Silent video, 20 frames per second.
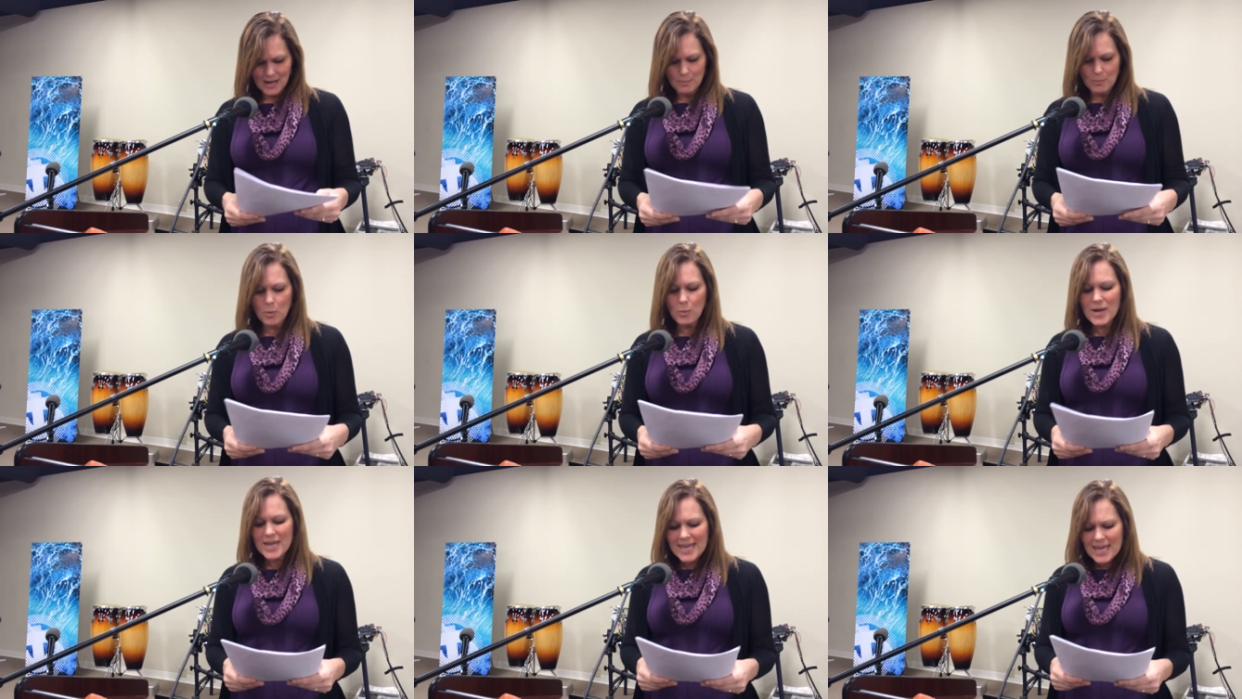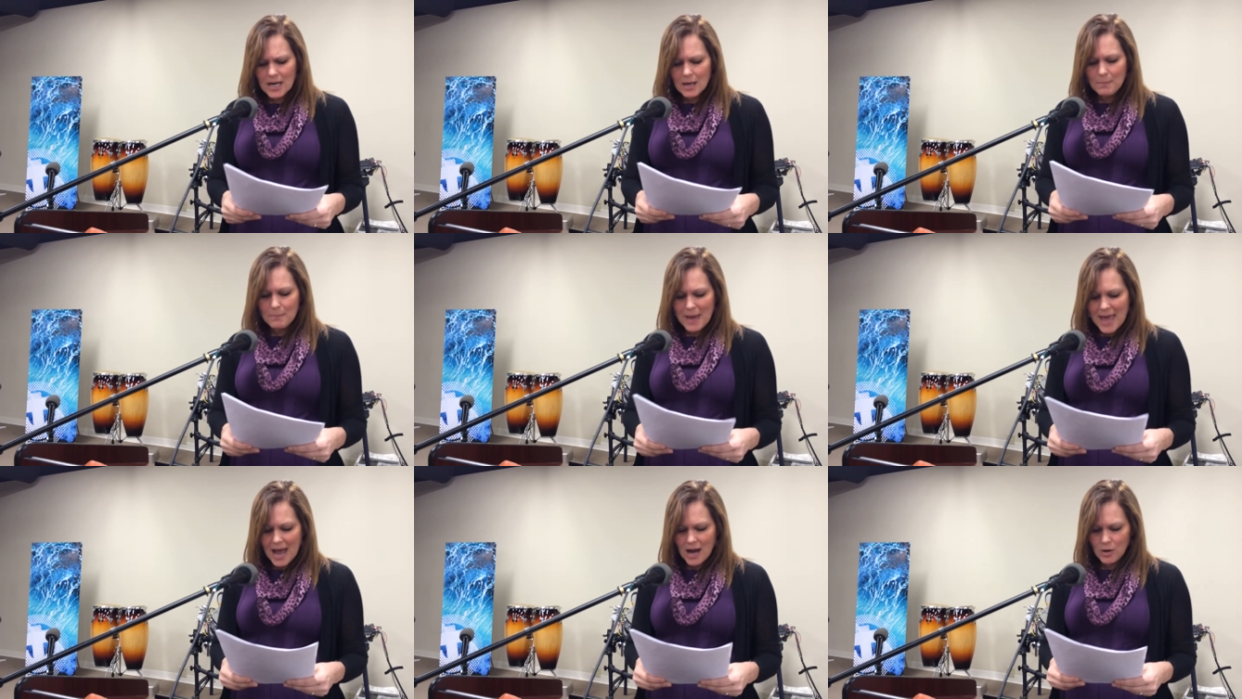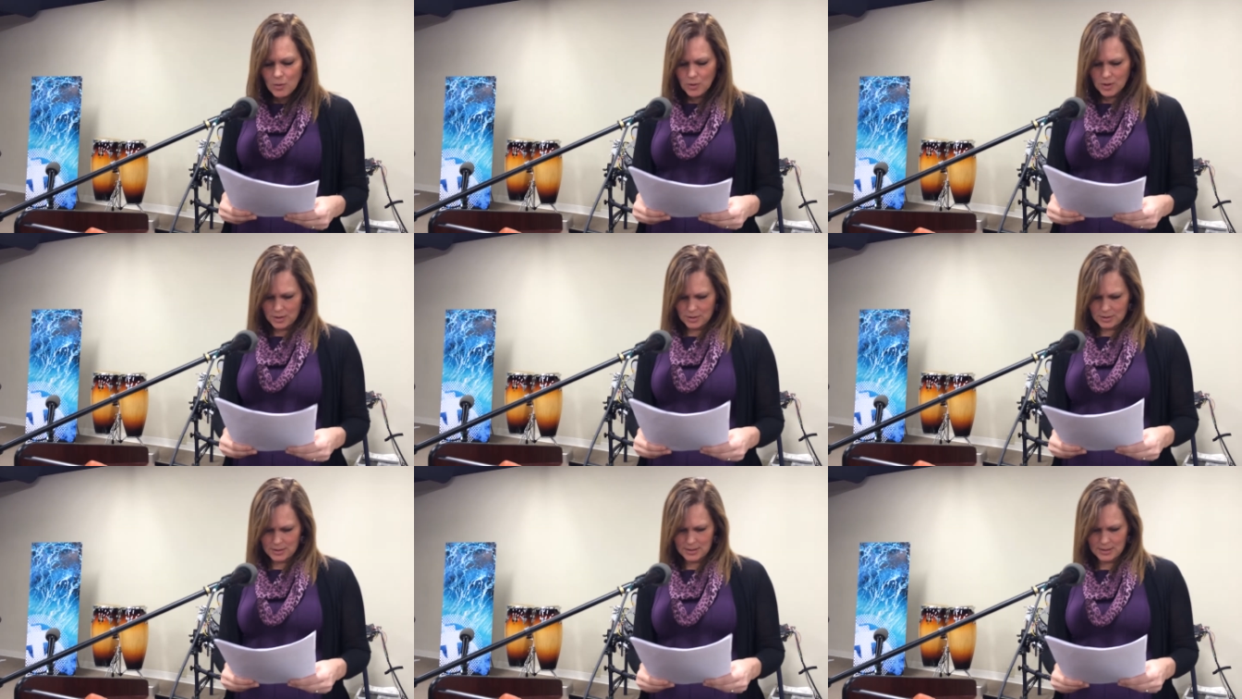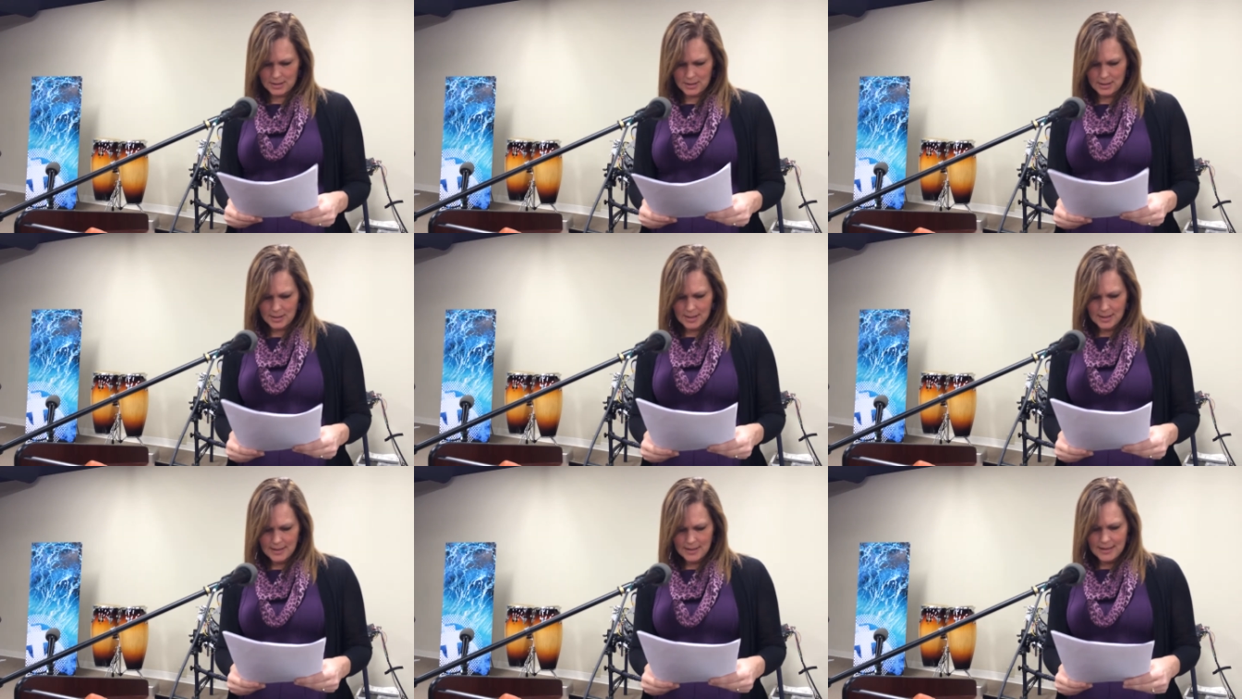But we get it
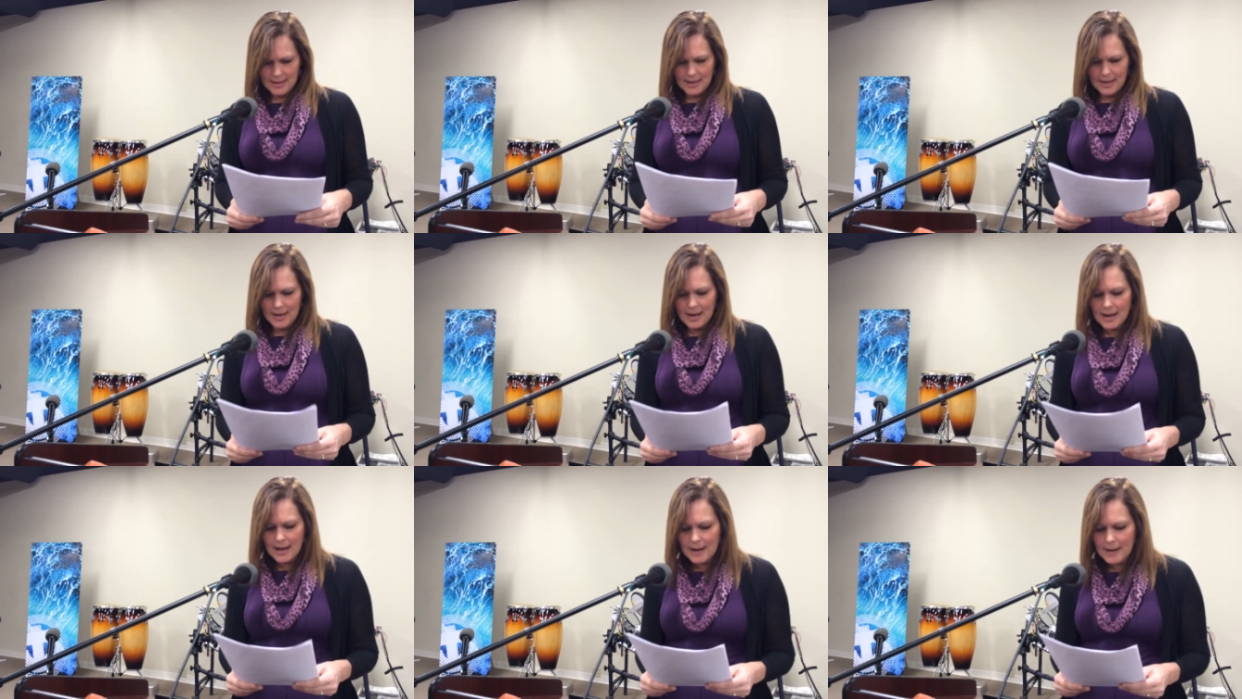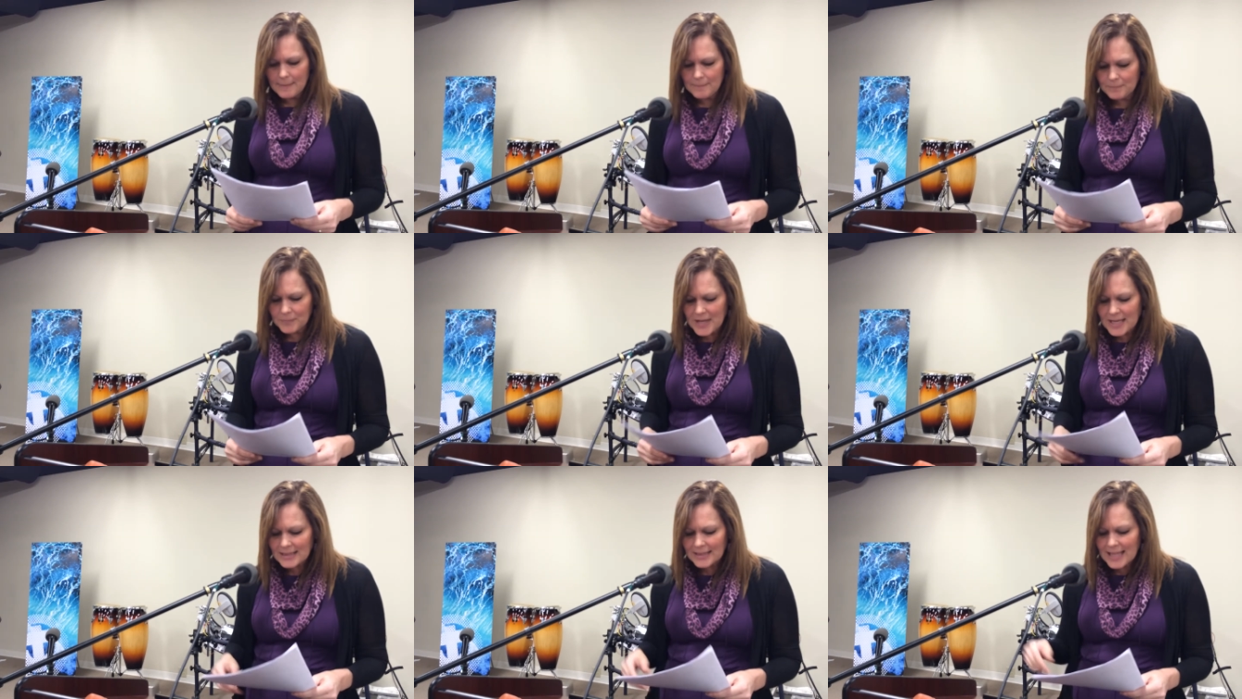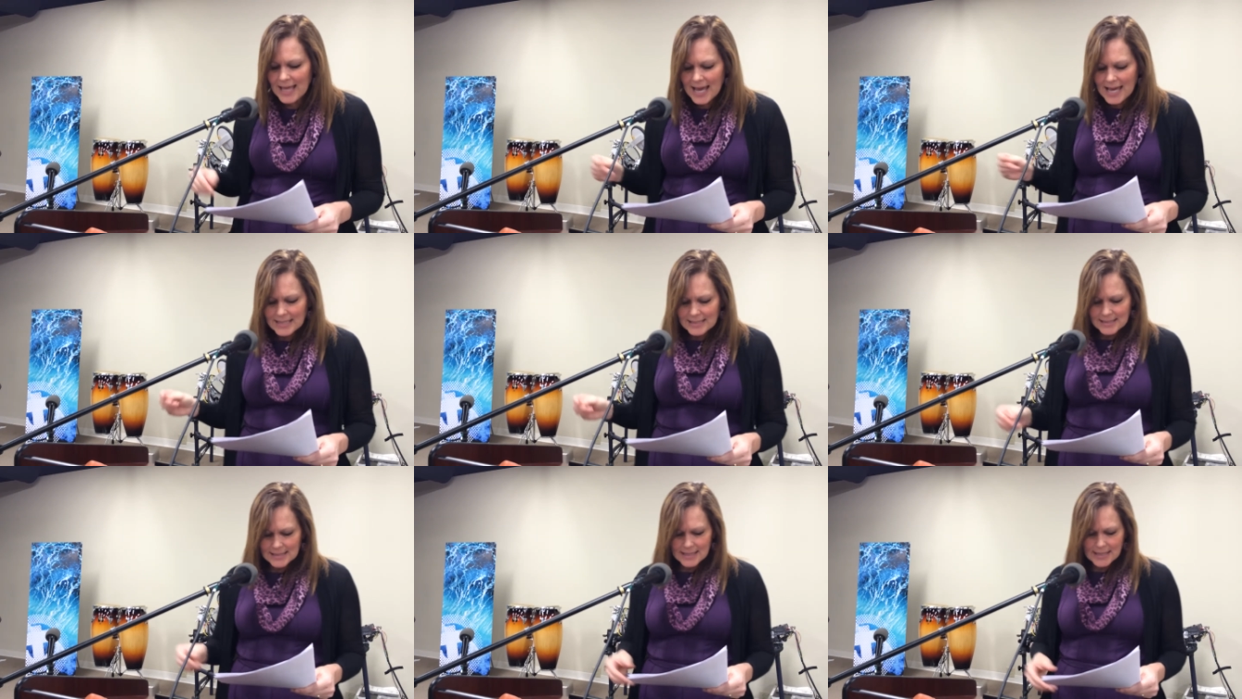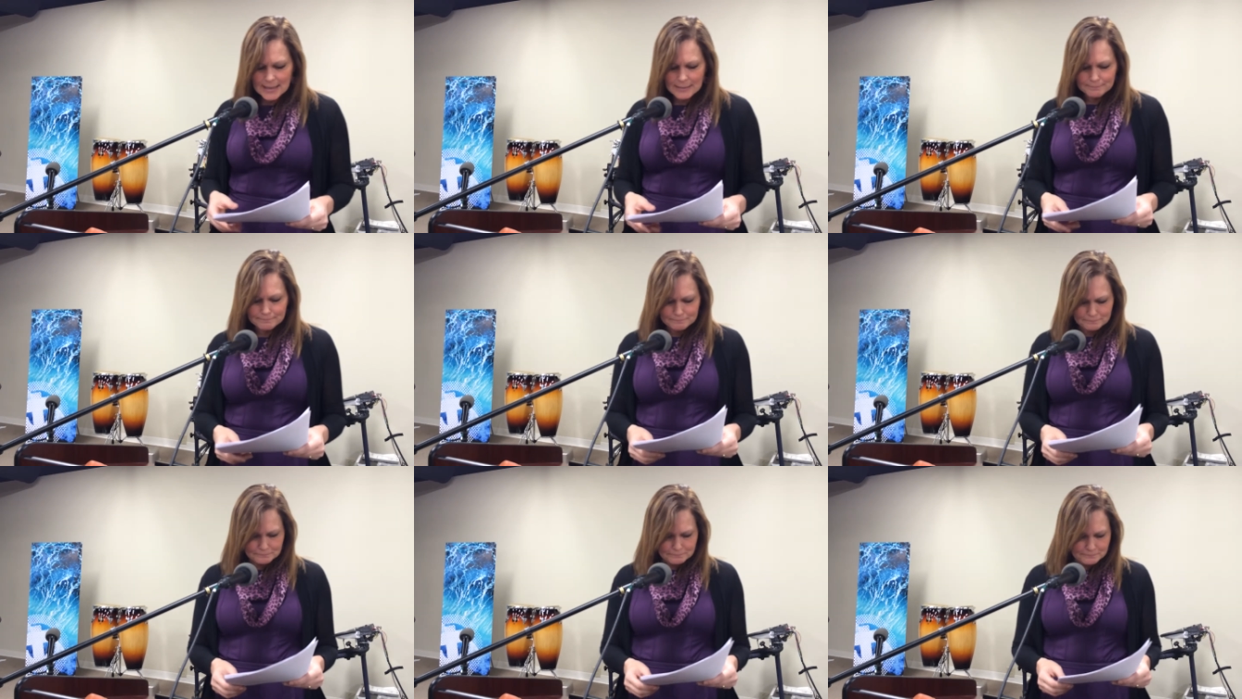backwards. Um, and
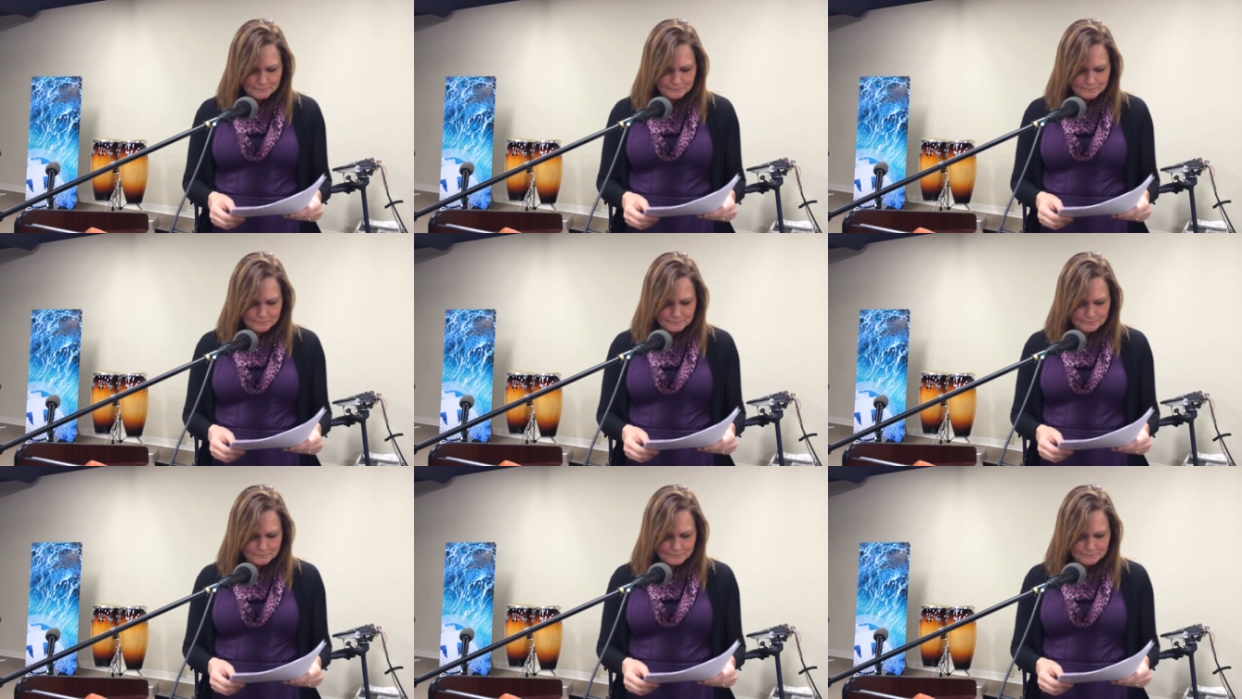lastly,